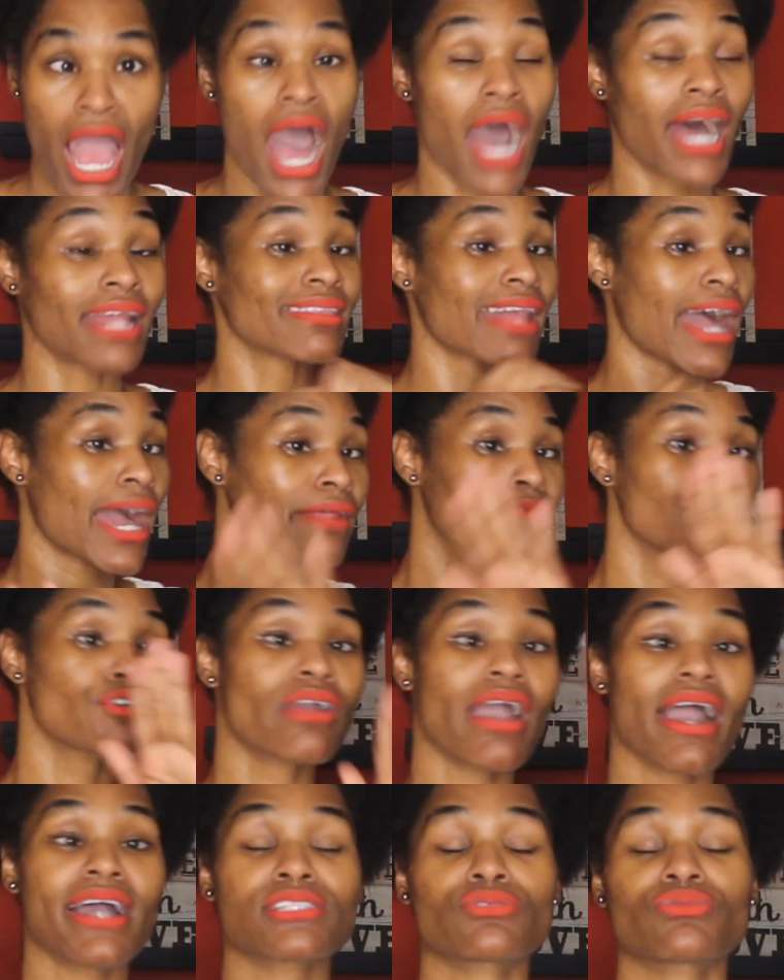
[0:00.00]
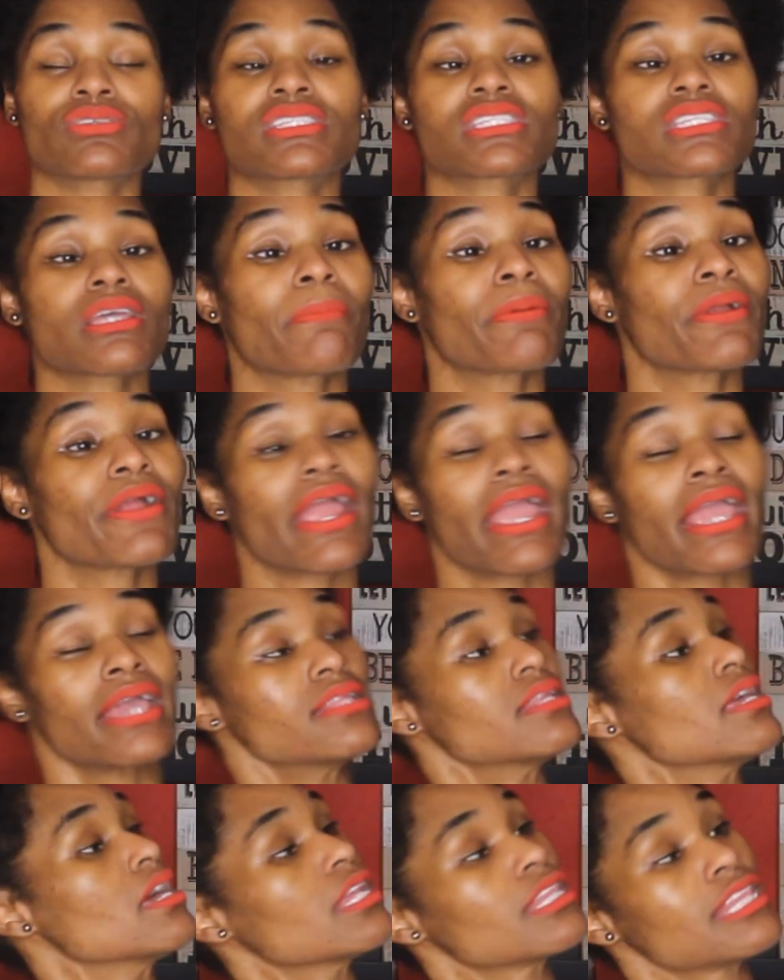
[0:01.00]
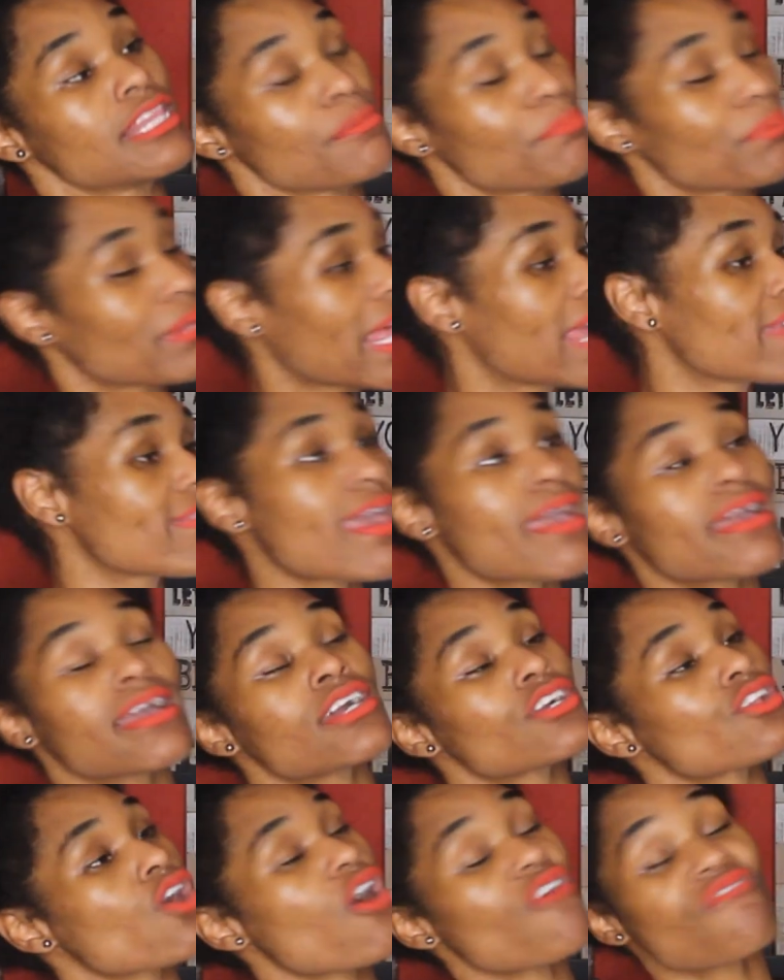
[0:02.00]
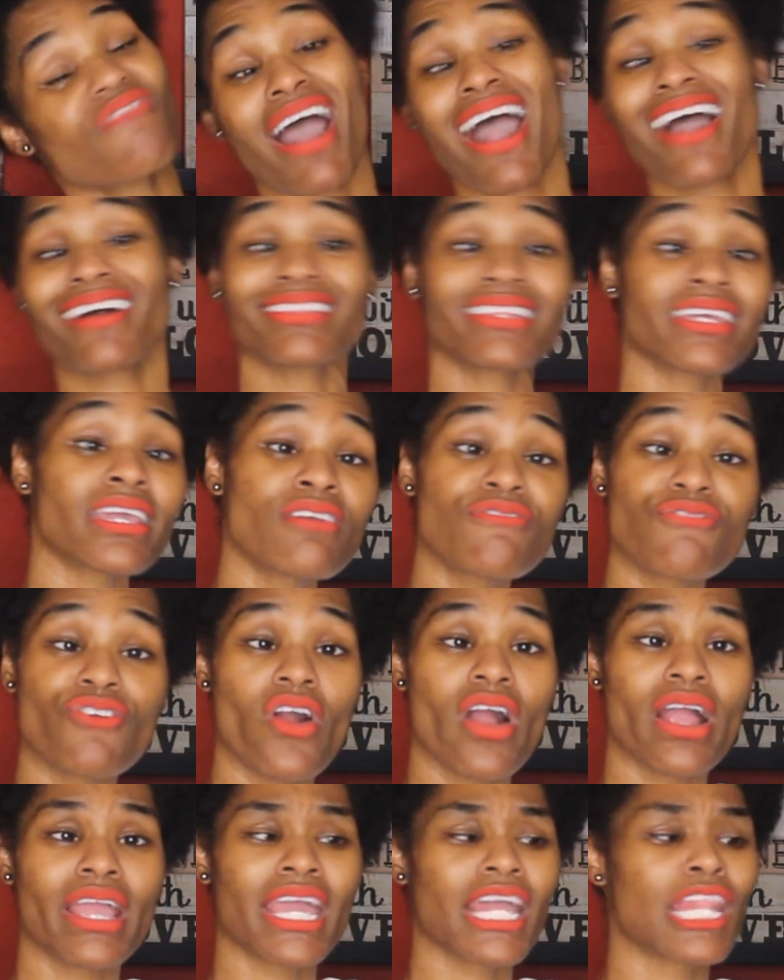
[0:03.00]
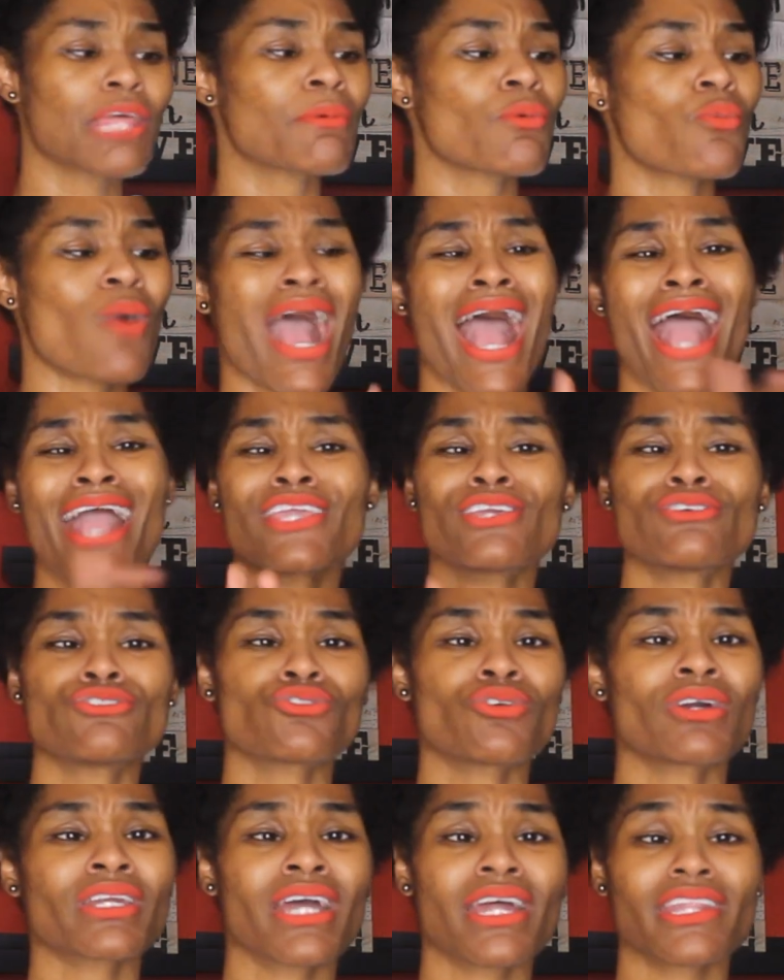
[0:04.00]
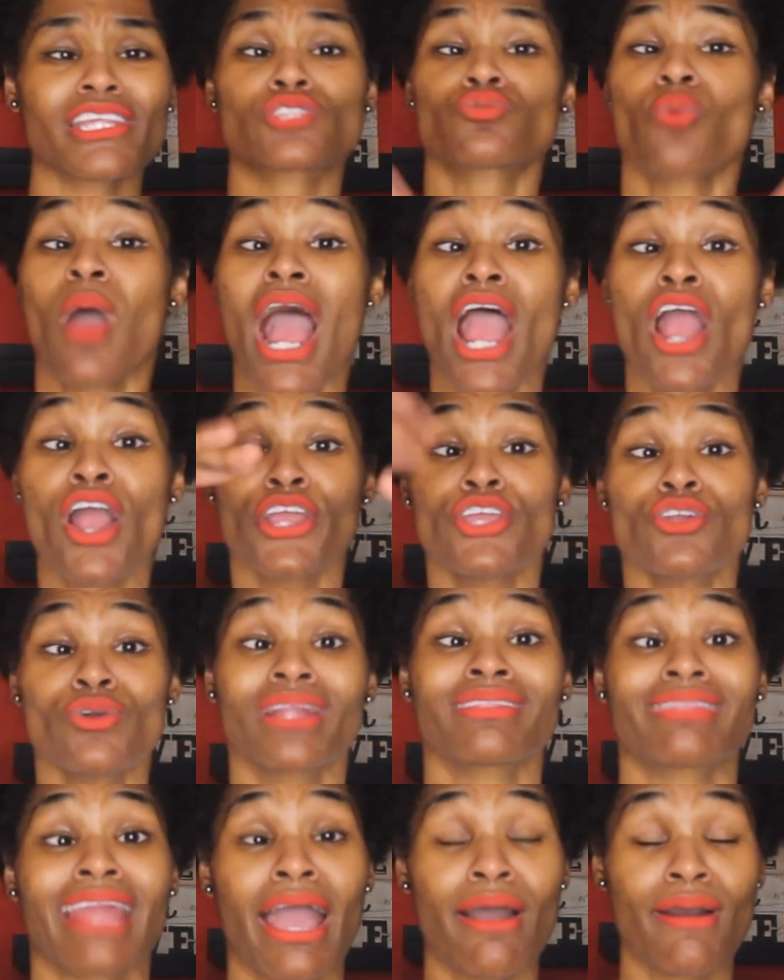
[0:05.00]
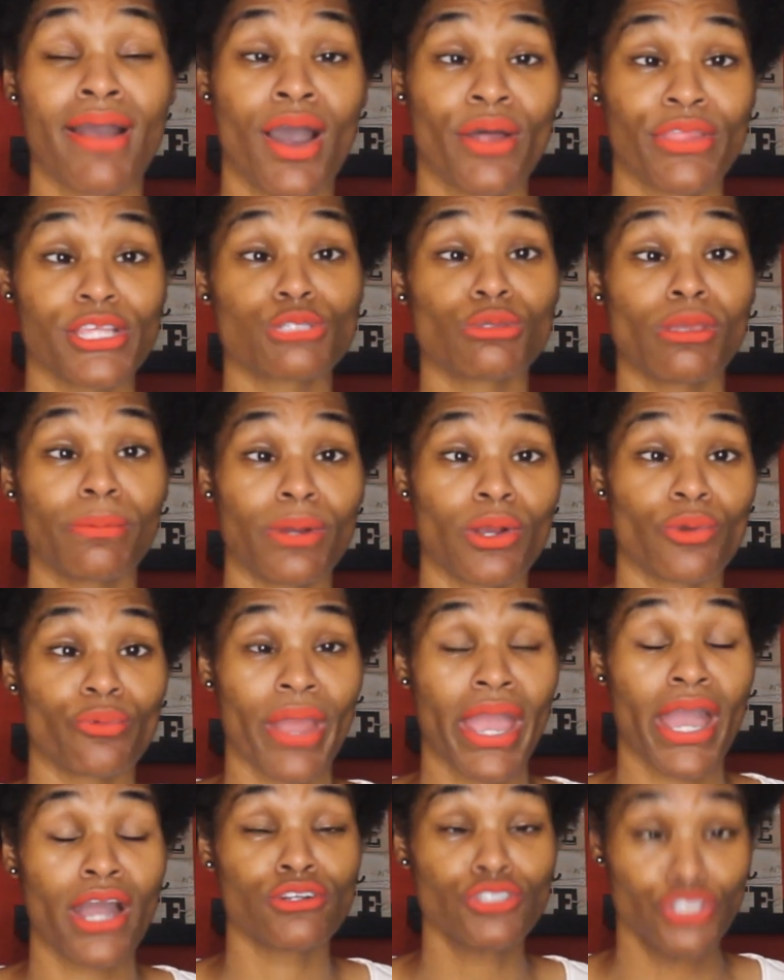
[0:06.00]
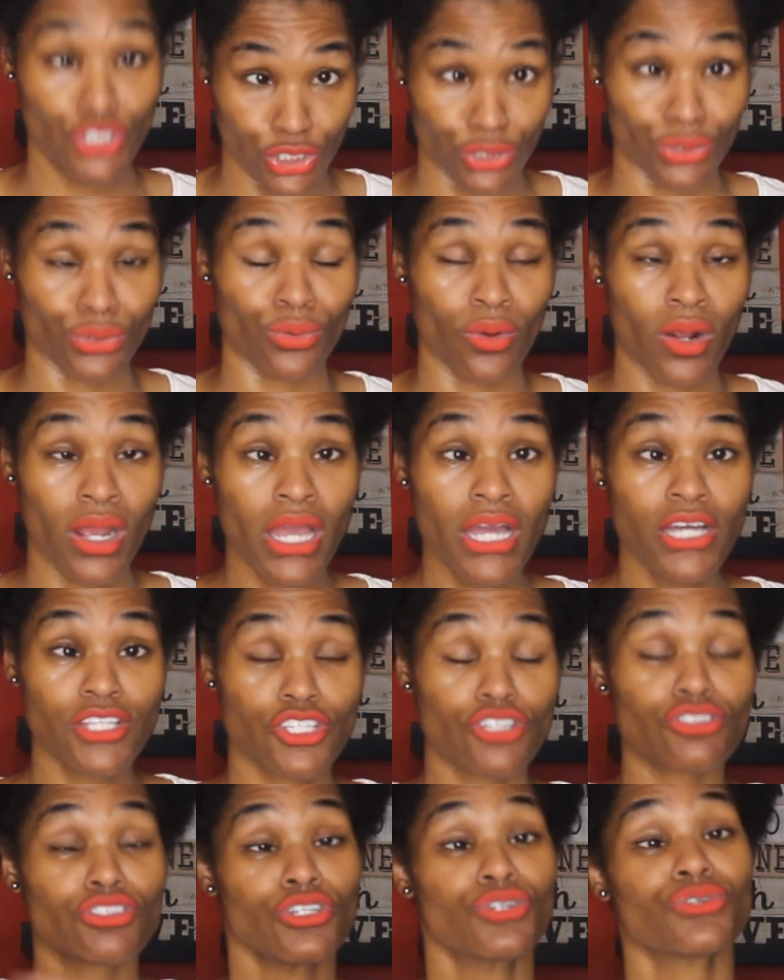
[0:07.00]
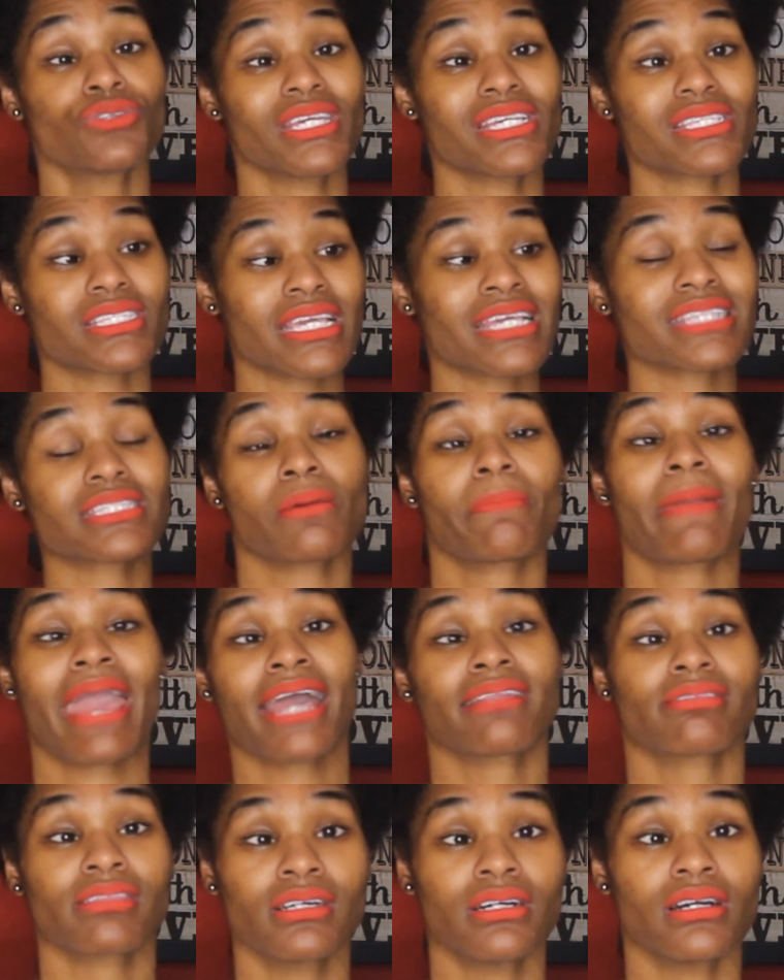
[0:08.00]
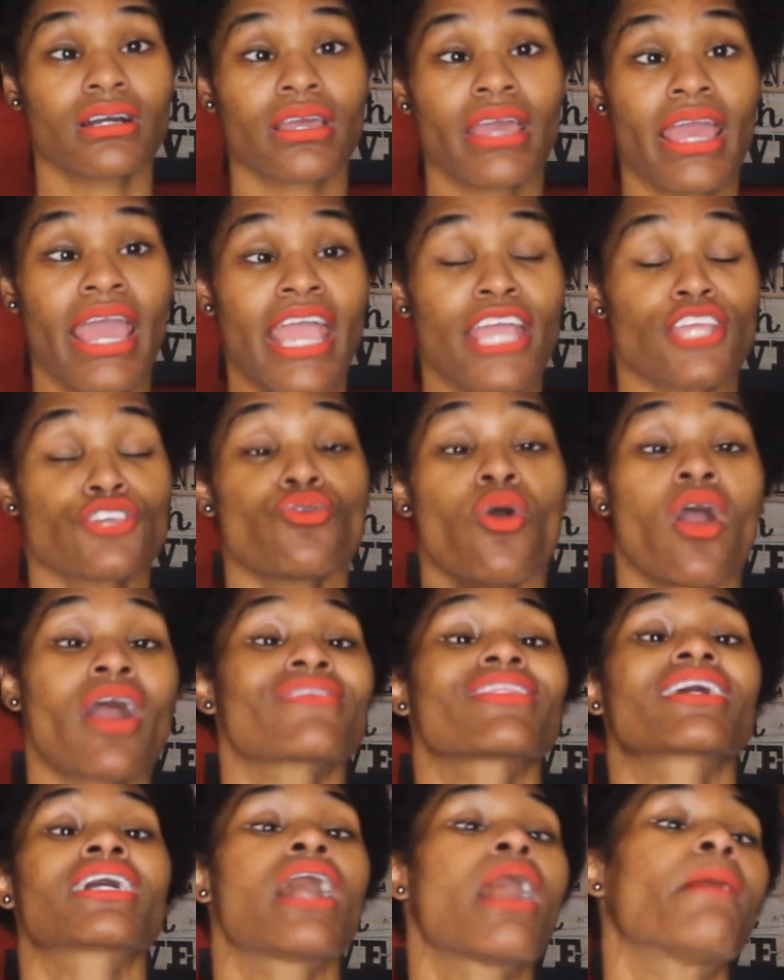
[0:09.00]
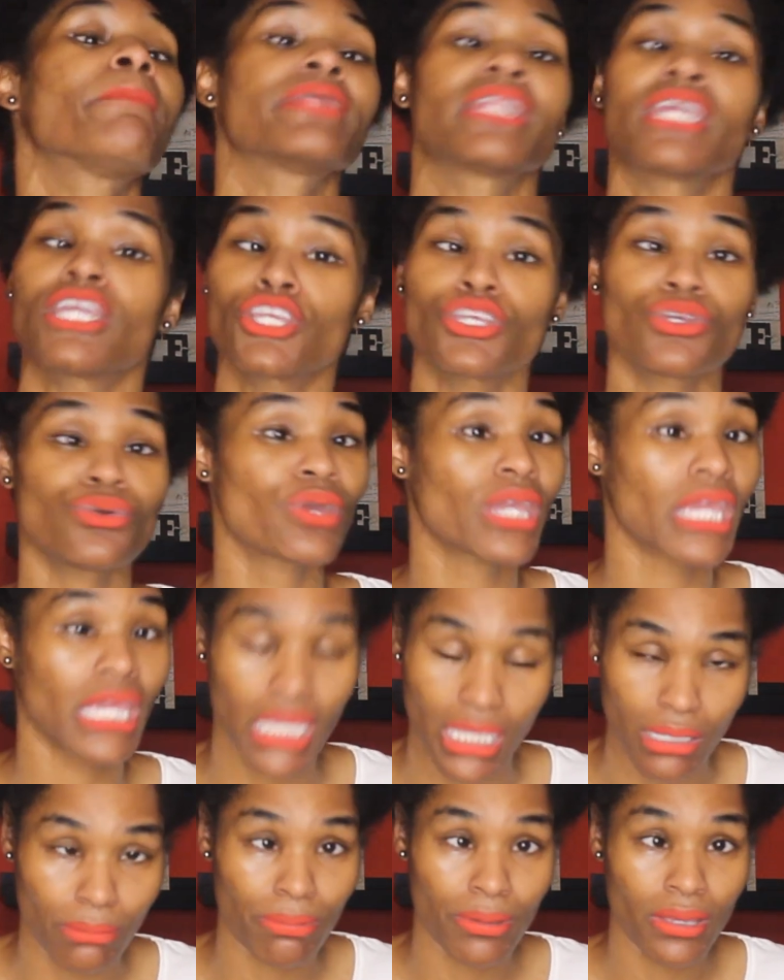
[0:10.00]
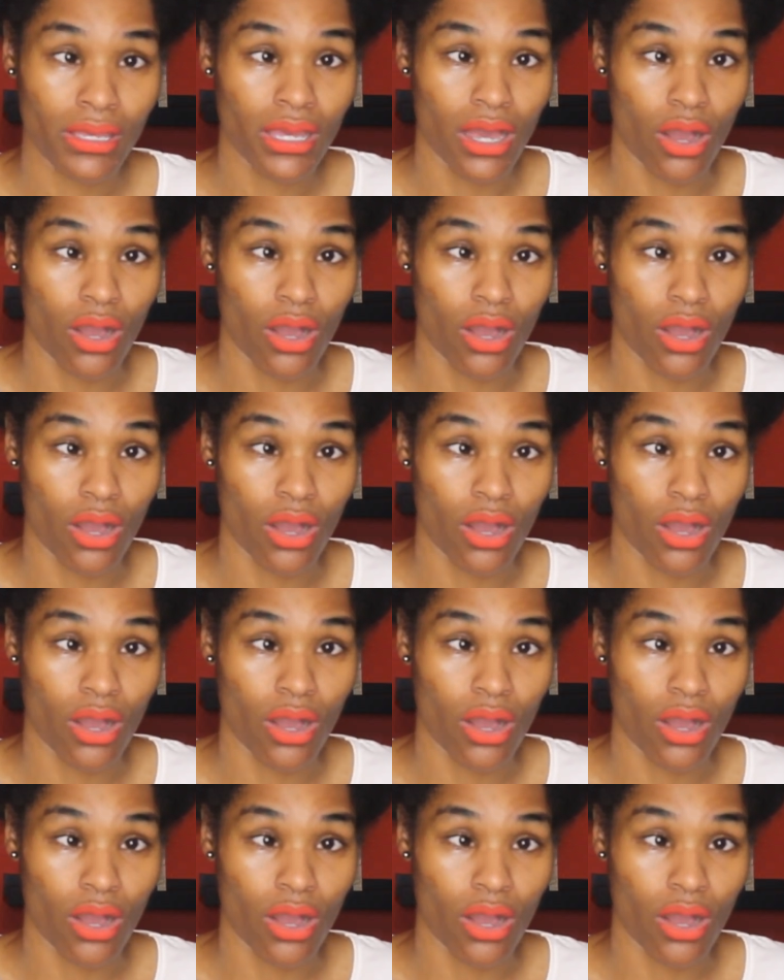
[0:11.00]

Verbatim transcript: A lot of you guys want to sit up here and play that good old violin for R. Kelly, but why are you doing all this? Why are you allowing all these people around you to do this? It's a bad look. You are the company you keep.